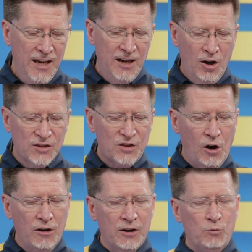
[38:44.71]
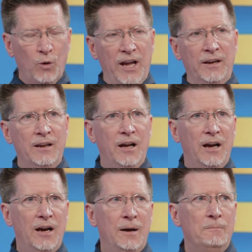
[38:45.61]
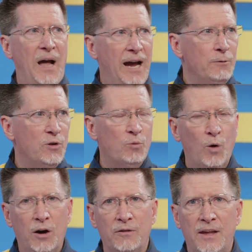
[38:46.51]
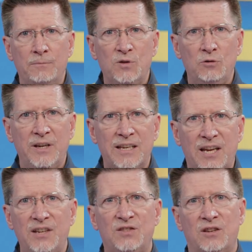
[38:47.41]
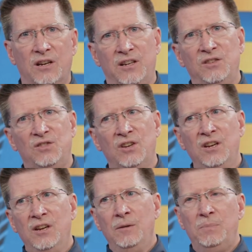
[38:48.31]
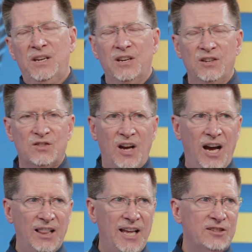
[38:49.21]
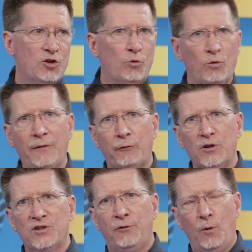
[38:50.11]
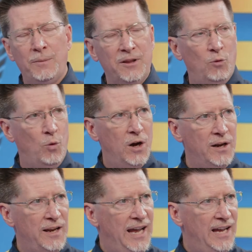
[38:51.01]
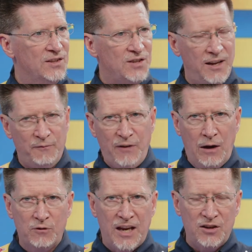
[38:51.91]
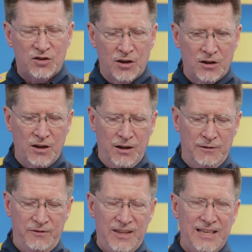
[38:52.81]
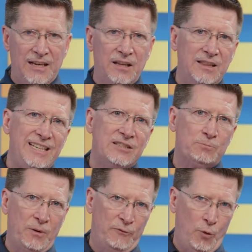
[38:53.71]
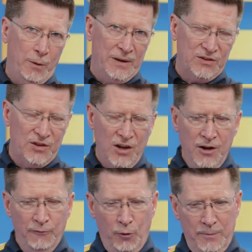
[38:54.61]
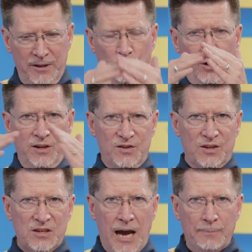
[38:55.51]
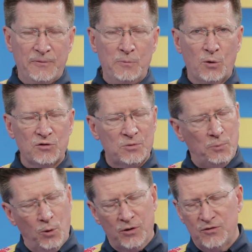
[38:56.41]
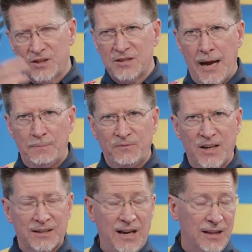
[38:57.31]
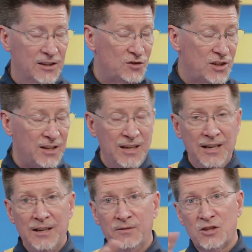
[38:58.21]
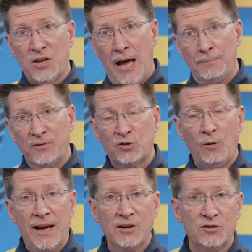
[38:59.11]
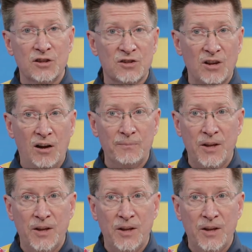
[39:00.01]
And it all started when I would wear them doing case studies because I like to reference Formula One as a foundation of the elite performance. Formula One is the top of motorsport, the top of technology, the top of strategist.